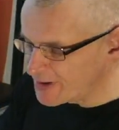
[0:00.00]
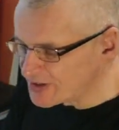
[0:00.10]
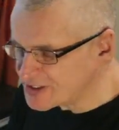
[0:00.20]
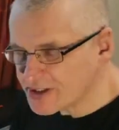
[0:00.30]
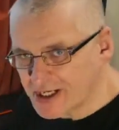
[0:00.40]
about
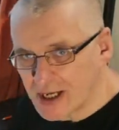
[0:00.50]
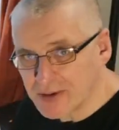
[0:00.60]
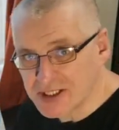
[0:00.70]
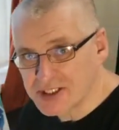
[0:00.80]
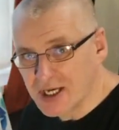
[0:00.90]
the
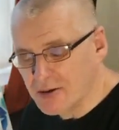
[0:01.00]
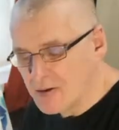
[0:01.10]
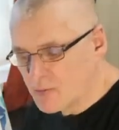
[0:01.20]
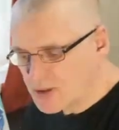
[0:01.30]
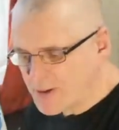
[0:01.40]
dynamics now.
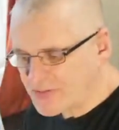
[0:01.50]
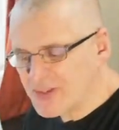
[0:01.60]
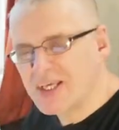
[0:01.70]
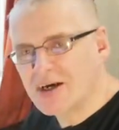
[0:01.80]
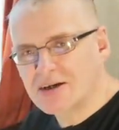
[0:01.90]
What about
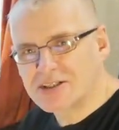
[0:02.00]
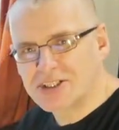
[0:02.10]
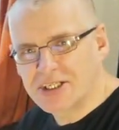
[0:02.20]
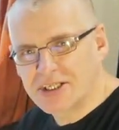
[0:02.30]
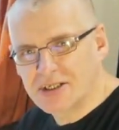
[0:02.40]
the
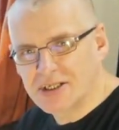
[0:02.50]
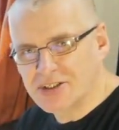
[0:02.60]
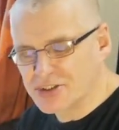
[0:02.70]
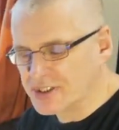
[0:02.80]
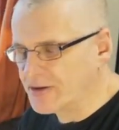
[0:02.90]

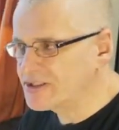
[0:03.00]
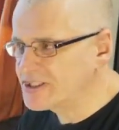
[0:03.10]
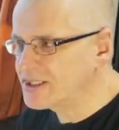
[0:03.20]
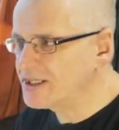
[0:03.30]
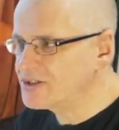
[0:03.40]
articulation? Now,
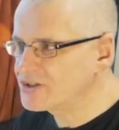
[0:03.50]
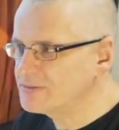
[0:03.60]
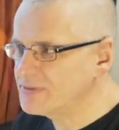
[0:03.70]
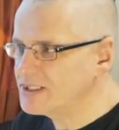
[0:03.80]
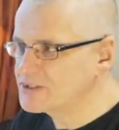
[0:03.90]
articulation
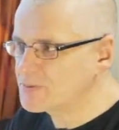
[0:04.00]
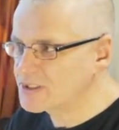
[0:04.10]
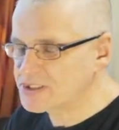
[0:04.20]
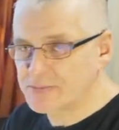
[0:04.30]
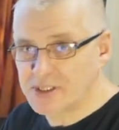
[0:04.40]
means whether
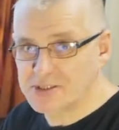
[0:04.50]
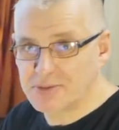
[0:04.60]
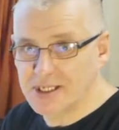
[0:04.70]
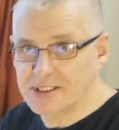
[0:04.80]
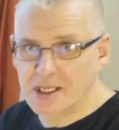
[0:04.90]
something's
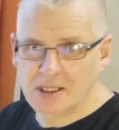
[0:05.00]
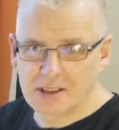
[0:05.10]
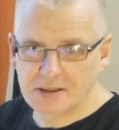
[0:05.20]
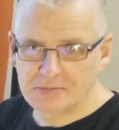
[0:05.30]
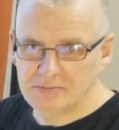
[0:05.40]
played
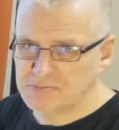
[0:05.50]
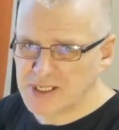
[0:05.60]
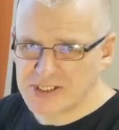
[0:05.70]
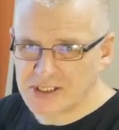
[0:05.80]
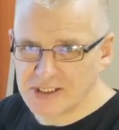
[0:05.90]

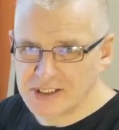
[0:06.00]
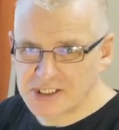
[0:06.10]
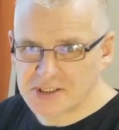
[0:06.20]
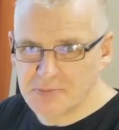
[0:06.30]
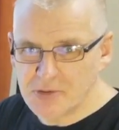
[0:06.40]
basically
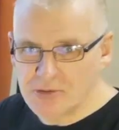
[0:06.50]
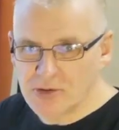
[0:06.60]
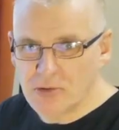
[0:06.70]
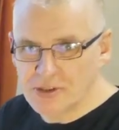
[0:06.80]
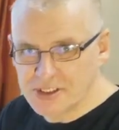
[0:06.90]
smooth
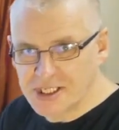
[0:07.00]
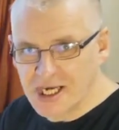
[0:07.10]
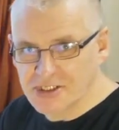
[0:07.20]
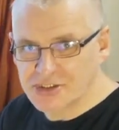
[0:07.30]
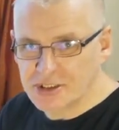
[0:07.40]
or
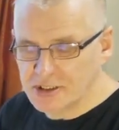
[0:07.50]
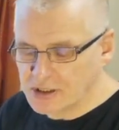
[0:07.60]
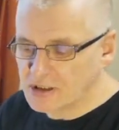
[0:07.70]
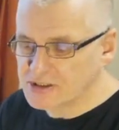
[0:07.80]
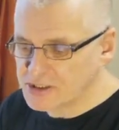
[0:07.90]
detached,
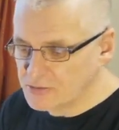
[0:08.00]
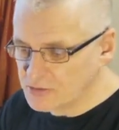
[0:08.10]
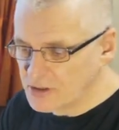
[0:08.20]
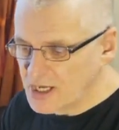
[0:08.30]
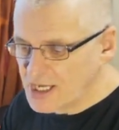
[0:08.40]
legato
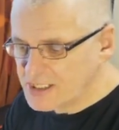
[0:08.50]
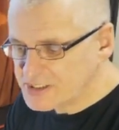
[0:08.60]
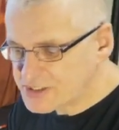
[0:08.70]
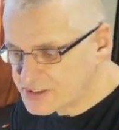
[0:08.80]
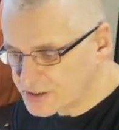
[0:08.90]
or
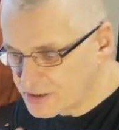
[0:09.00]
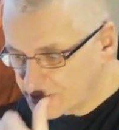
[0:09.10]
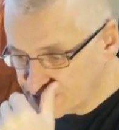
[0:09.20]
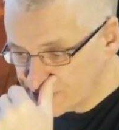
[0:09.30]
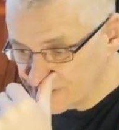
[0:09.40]

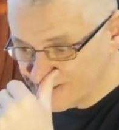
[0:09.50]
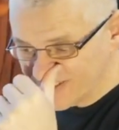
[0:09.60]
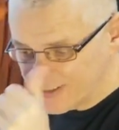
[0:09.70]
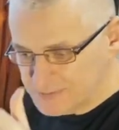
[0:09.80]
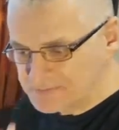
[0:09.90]
staccato.
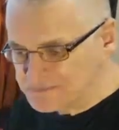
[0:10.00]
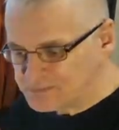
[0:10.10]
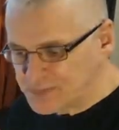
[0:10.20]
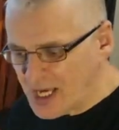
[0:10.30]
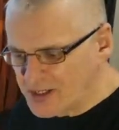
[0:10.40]

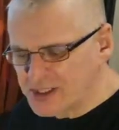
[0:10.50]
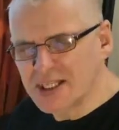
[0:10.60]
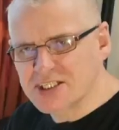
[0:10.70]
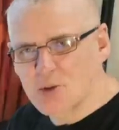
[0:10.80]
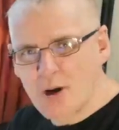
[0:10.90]
And I think
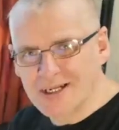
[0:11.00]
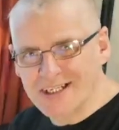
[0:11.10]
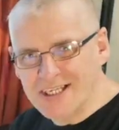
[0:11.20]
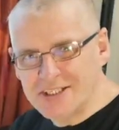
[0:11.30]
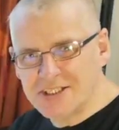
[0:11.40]
that's quite an
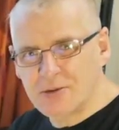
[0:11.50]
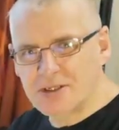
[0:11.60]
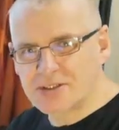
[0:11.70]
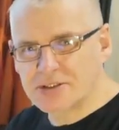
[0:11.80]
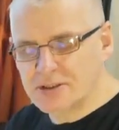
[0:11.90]
easy
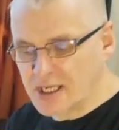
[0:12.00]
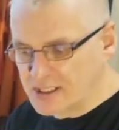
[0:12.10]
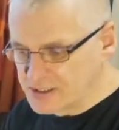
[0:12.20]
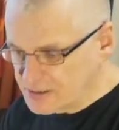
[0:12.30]
question, and